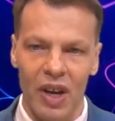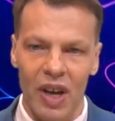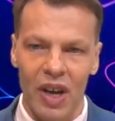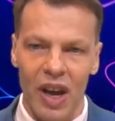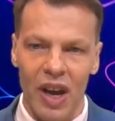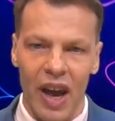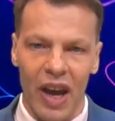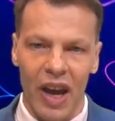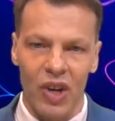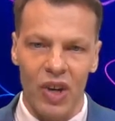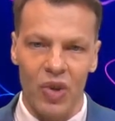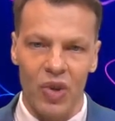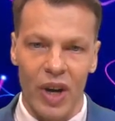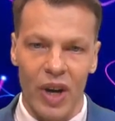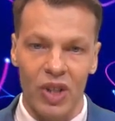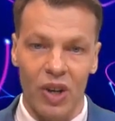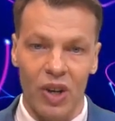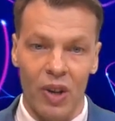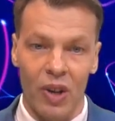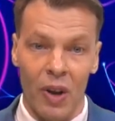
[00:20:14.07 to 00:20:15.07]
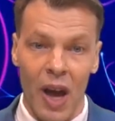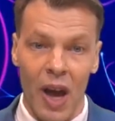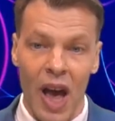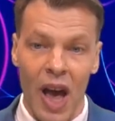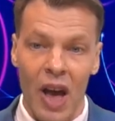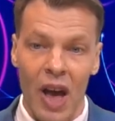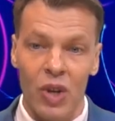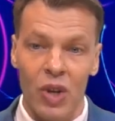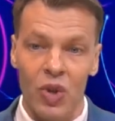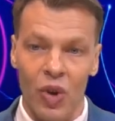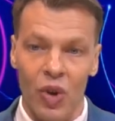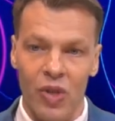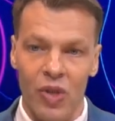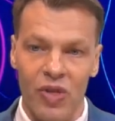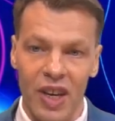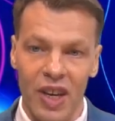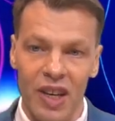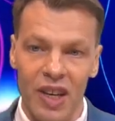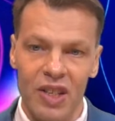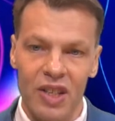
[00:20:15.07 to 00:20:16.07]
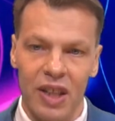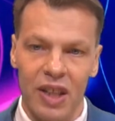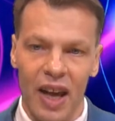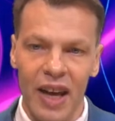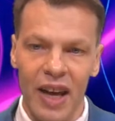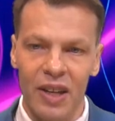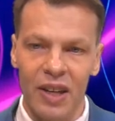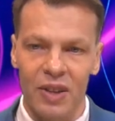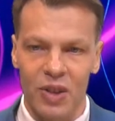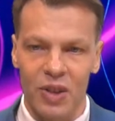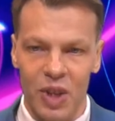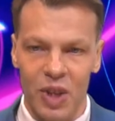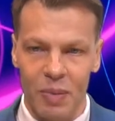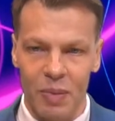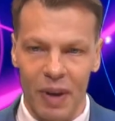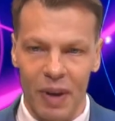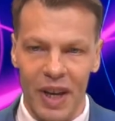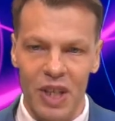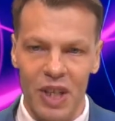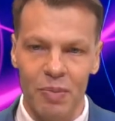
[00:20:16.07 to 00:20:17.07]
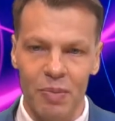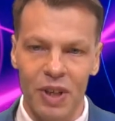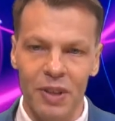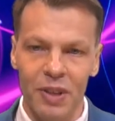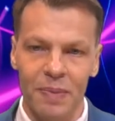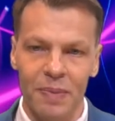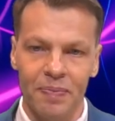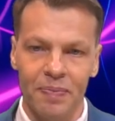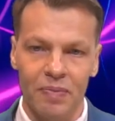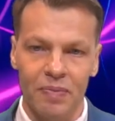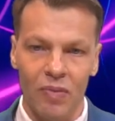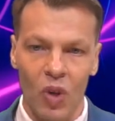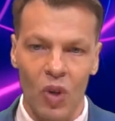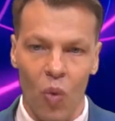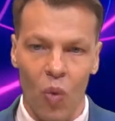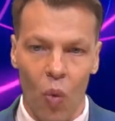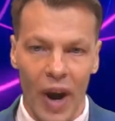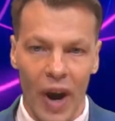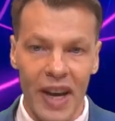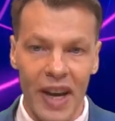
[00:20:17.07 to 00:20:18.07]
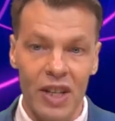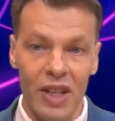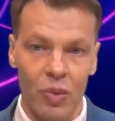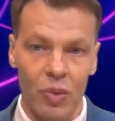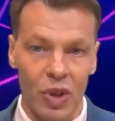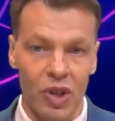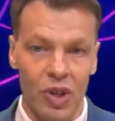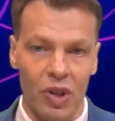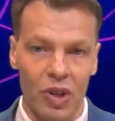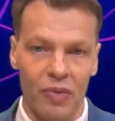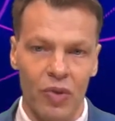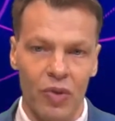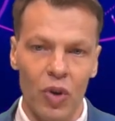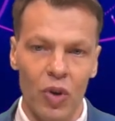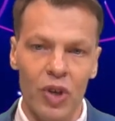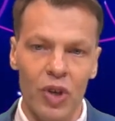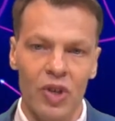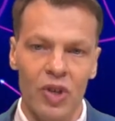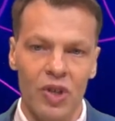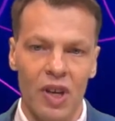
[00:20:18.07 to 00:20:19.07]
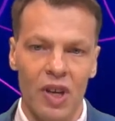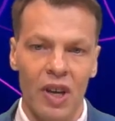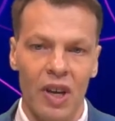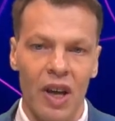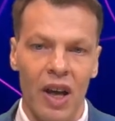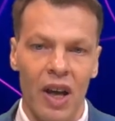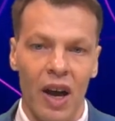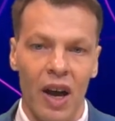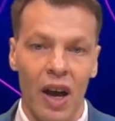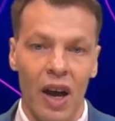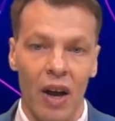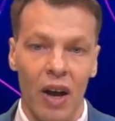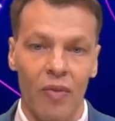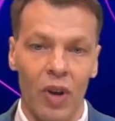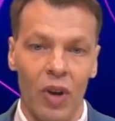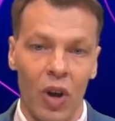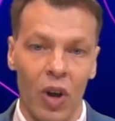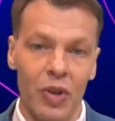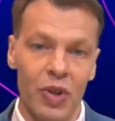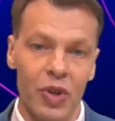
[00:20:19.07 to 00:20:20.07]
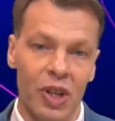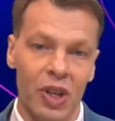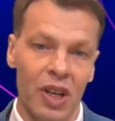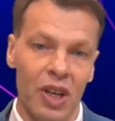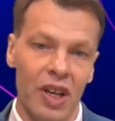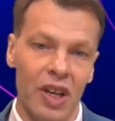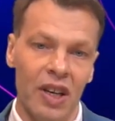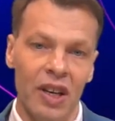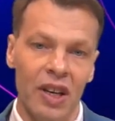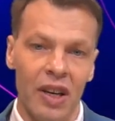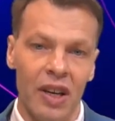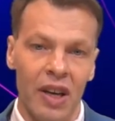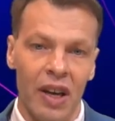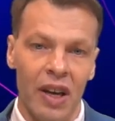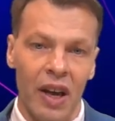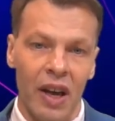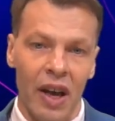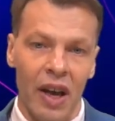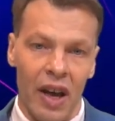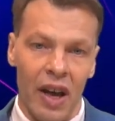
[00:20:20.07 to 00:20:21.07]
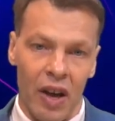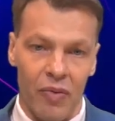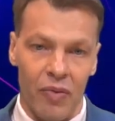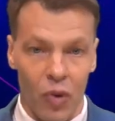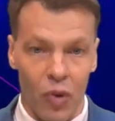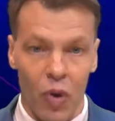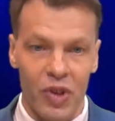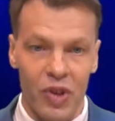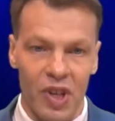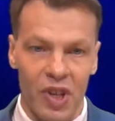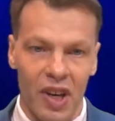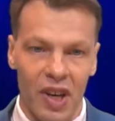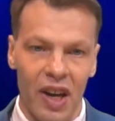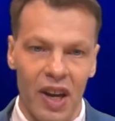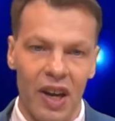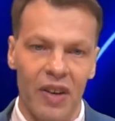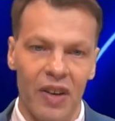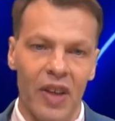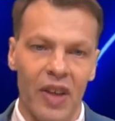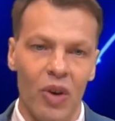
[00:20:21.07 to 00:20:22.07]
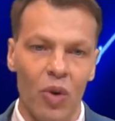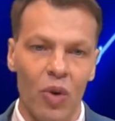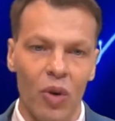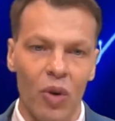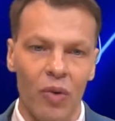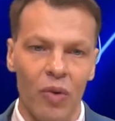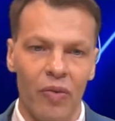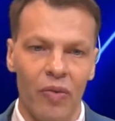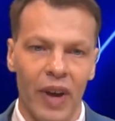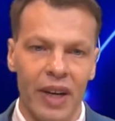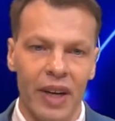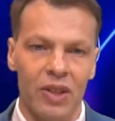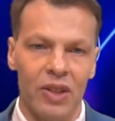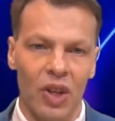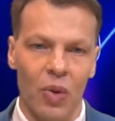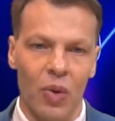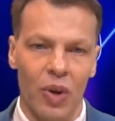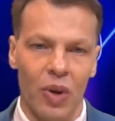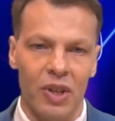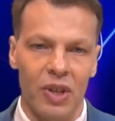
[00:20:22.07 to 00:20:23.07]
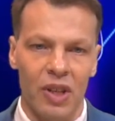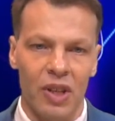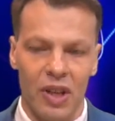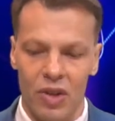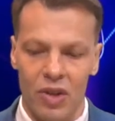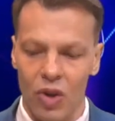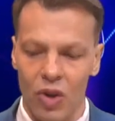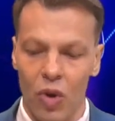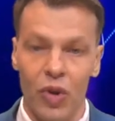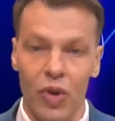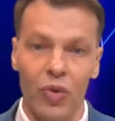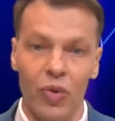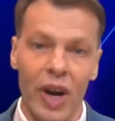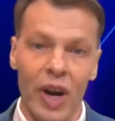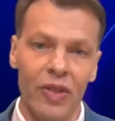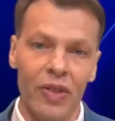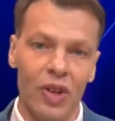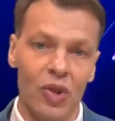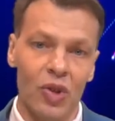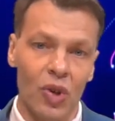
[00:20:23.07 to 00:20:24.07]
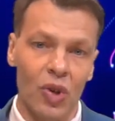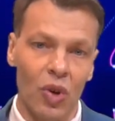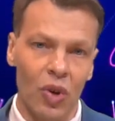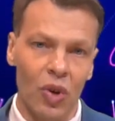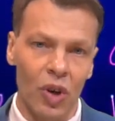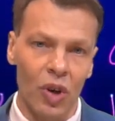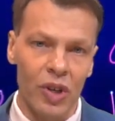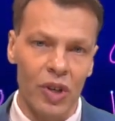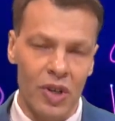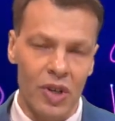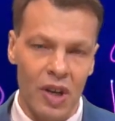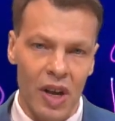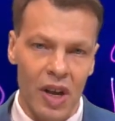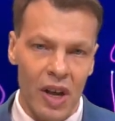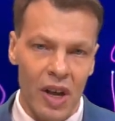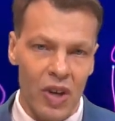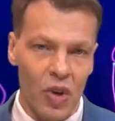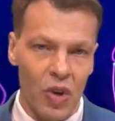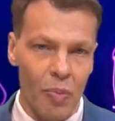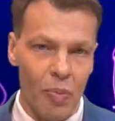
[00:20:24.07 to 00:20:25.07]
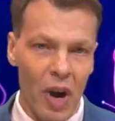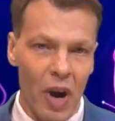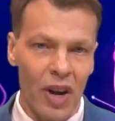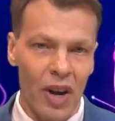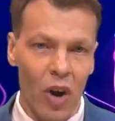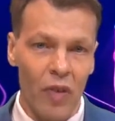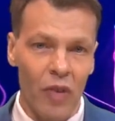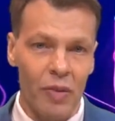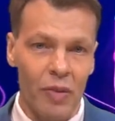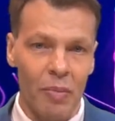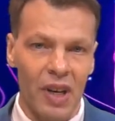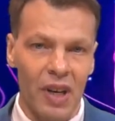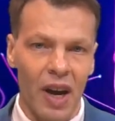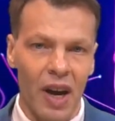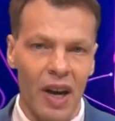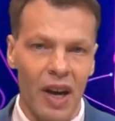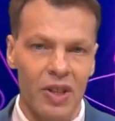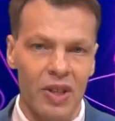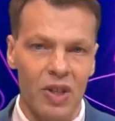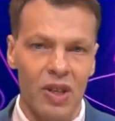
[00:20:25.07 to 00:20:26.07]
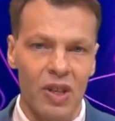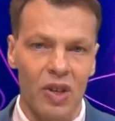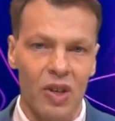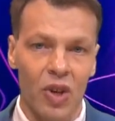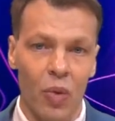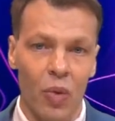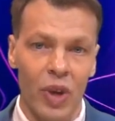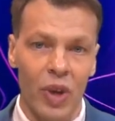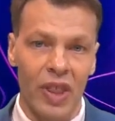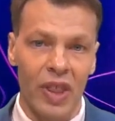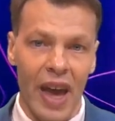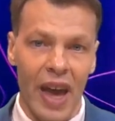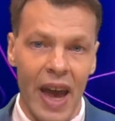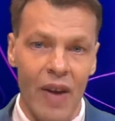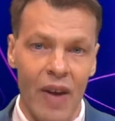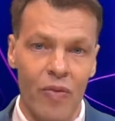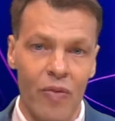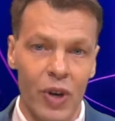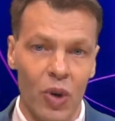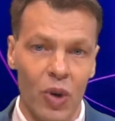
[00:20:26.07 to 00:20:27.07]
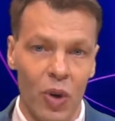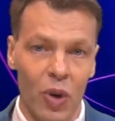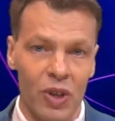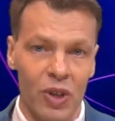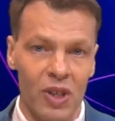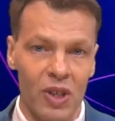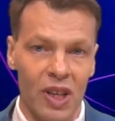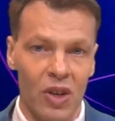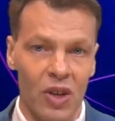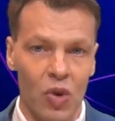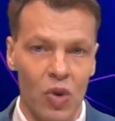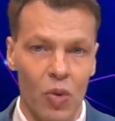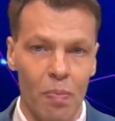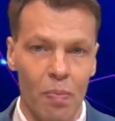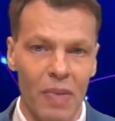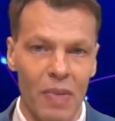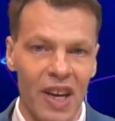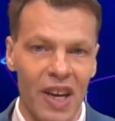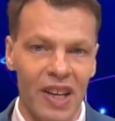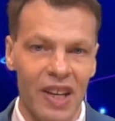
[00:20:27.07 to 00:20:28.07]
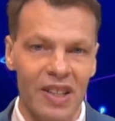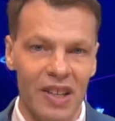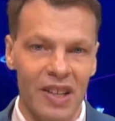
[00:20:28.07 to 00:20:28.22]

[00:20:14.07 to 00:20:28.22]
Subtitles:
and direction. So things like displacement, weight, which is a force, velocity, a force again, they're all vector quantities. So throughout this course, you might often be asked, with every quantity you meet,